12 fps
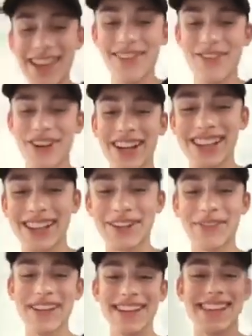for a little
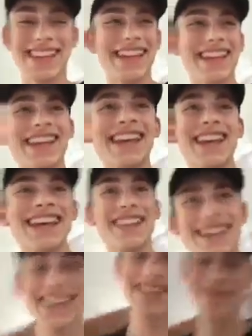bit, and then
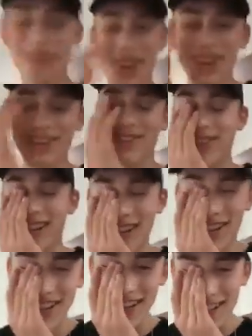they pull a
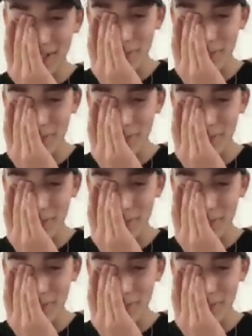Frenchie and just